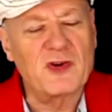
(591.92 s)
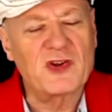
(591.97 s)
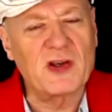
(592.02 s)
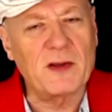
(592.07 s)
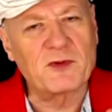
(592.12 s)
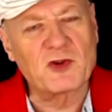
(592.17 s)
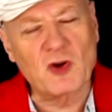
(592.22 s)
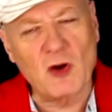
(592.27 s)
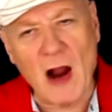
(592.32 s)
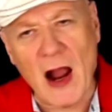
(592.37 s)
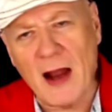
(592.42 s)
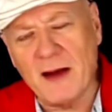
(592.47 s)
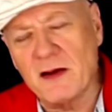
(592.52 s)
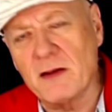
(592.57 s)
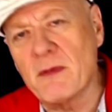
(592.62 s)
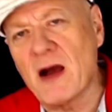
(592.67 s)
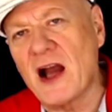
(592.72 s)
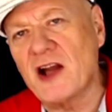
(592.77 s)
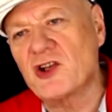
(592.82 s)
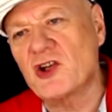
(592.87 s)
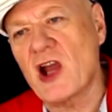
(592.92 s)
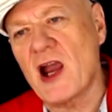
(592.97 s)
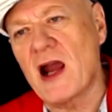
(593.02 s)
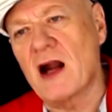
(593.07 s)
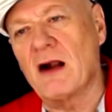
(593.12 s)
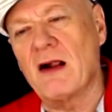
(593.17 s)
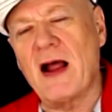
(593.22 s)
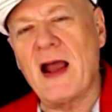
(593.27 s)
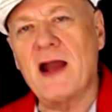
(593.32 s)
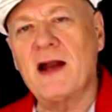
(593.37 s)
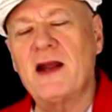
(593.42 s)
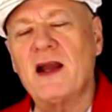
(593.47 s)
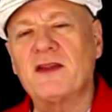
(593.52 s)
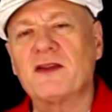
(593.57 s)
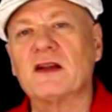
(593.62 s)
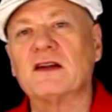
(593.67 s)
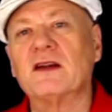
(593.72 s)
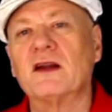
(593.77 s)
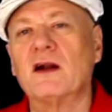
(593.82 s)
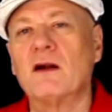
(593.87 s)
subscribed to my channel and hit
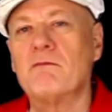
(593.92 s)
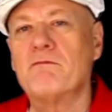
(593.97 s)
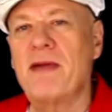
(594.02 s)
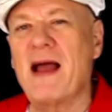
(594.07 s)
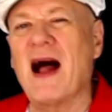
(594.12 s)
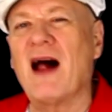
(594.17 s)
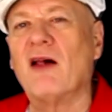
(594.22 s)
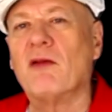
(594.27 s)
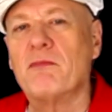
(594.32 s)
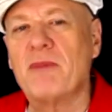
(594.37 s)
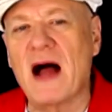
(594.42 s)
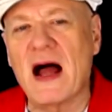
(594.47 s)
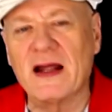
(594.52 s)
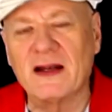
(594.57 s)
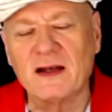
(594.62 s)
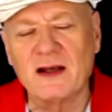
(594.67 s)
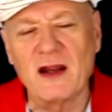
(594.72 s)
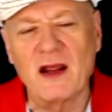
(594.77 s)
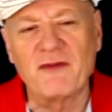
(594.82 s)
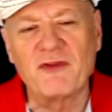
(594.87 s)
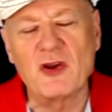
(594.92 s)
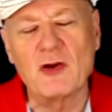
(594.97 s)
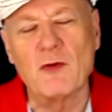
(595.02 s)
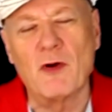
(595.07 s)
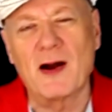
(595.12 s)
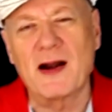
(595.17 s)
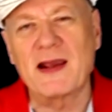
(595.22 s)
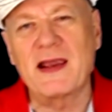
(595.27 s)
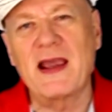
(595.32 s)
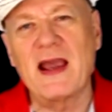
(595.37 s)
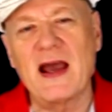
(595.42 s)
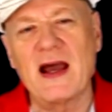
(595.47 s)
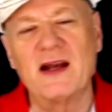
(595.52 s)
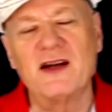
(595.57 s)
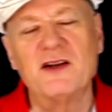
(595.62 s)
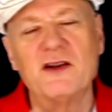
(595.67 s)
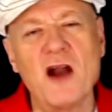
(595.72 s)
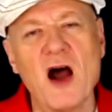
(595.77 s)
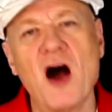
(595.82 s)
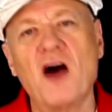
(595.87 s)
the little bell button if you want to
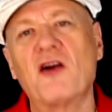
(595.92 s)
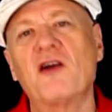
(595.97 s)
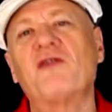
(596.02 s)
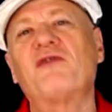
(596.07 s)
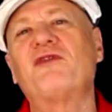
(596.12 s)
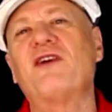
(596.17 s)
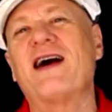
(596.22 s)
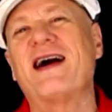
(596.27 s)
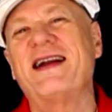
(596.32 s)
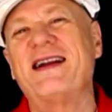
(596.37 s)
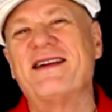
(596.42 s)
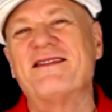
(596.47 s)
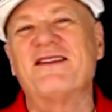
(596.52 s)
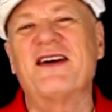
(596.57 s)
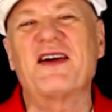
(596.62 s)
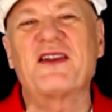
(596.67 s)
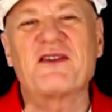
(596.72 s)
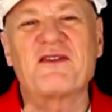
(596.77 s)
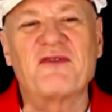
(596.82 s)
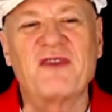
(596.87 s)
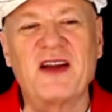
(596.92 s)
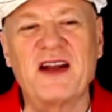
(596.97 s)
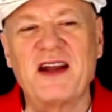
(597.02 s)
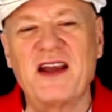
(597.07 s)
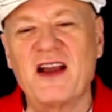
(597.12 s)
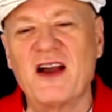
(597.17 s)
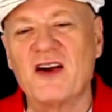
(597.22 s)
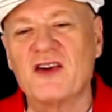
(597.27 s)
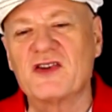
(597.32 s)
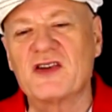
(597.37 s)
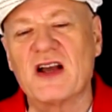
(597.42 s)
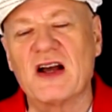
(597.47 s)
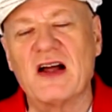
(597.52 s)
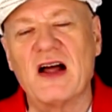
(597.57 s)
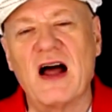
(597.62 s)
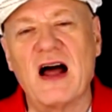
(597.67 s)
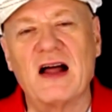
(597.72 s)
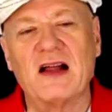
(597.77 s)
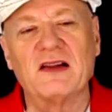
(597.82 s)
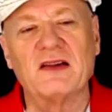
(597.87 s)
get notified of other videos
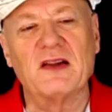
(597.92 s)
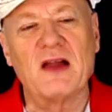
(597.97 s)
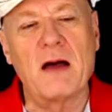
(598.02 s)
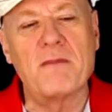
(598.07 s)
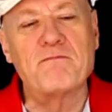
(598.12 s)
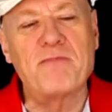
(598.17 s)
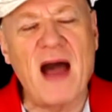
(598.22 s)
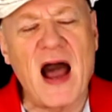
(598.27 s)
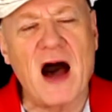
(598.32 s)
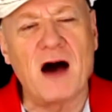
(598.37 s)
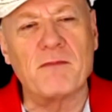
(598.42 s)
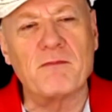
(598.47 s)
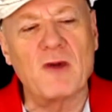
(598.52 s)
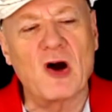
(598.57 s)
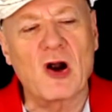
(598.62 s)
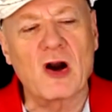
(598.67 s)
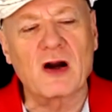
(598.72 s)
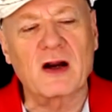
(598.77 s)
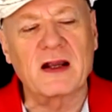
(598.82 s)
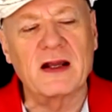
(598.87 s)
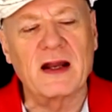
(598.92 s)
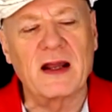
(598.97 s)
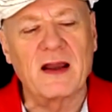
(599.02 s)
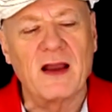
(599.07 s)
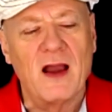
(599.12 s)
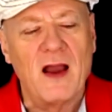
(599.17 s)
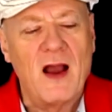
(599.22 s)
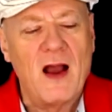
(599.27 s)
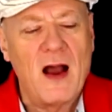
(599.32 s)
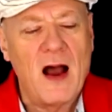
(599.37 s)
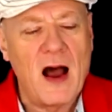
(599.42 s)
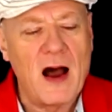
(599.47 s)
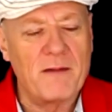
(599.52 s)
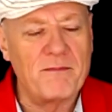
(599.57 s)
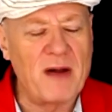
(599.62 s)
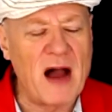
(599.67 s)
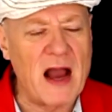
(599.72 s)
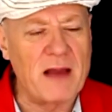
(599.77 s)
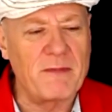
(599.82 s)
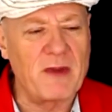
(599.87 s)
about marketing
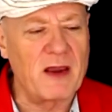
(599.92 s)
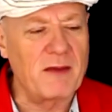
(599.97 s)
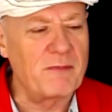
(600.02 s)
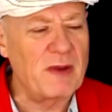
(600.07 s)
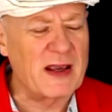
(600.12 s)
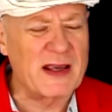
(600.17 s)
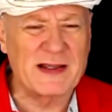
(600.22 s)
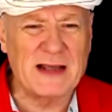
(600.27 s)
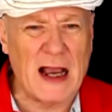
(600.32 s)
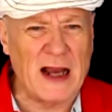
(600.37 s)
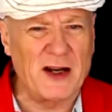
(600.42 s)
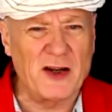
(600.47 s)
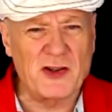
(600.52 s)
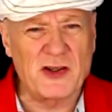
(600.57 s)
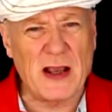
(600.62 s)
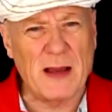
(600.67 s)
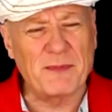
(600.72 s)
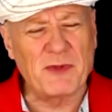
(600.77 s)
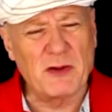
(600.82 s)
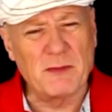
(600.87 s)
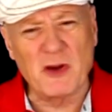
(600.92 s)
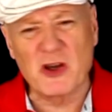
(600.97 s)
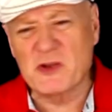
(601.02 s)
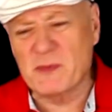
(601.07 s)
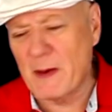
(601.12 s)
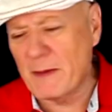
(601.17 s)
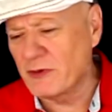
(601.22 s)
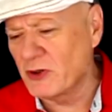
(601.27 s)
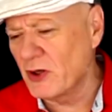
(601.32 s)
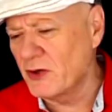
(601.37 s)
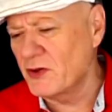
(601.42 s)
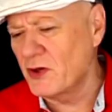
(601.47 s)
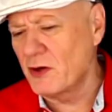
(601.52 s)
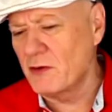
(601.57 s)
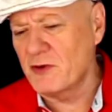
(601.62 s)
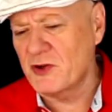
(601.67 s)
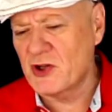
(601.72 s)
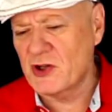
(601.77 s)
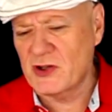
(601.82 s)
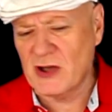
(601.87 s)
by me, because I do something most people don't
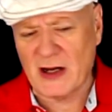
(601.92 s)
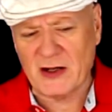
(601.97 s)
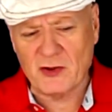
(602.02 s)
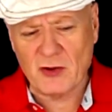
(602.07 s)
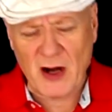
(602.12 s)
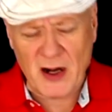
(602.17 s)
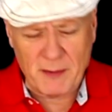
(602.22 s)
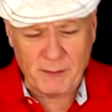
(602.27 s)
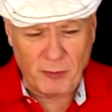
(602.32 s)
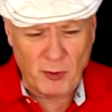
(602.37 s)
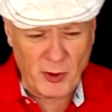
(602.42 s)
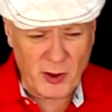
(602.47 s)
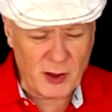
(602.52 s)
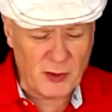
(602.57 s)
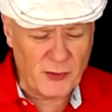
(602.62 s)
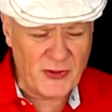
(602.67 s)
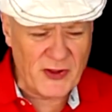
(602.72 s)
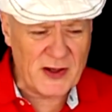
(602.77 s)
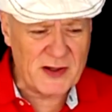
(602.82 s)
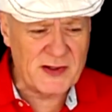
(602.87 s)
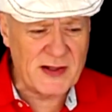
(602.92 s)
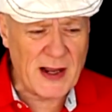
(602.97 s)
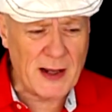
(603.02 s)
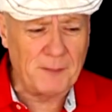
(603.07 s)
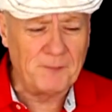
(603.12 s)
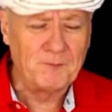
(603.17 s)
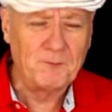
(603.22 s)
do, which is I try to boil things down